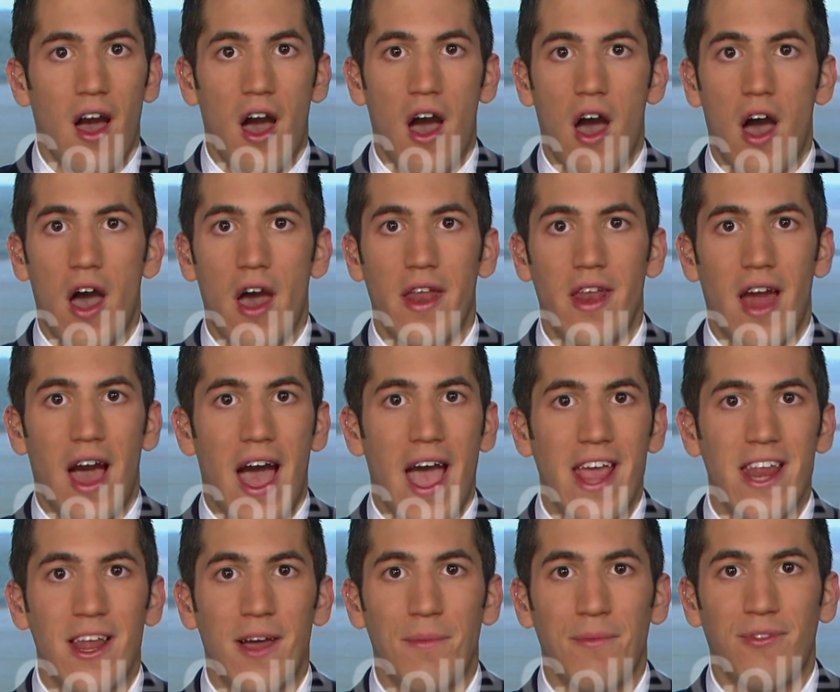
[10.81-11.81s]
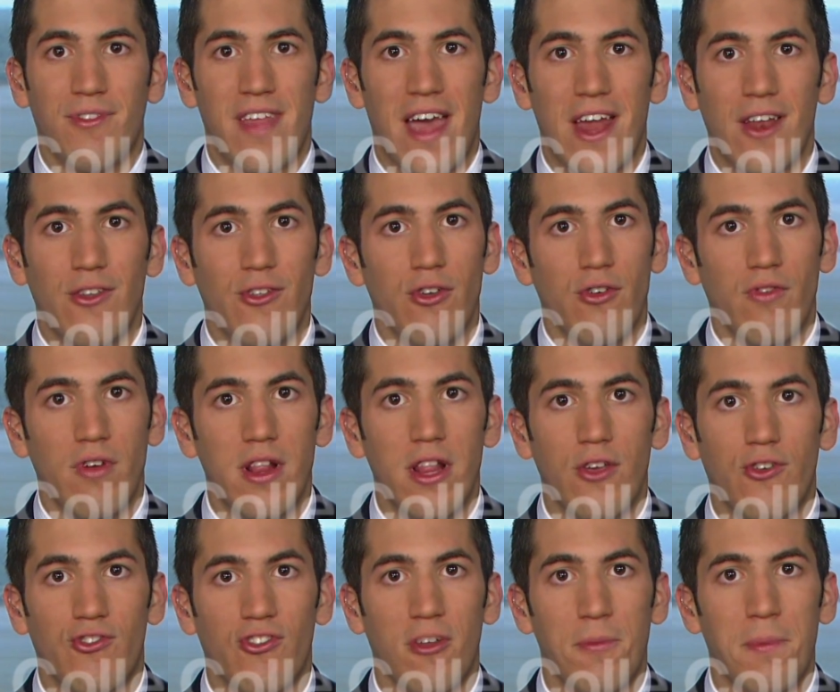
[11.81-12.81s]
on items that you really
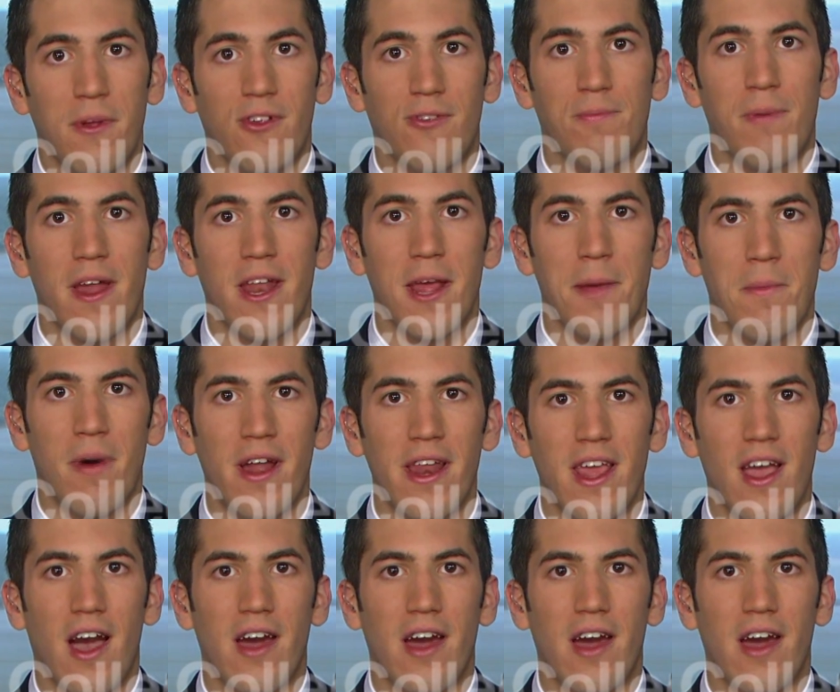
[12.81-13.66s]
shouldn't be spending money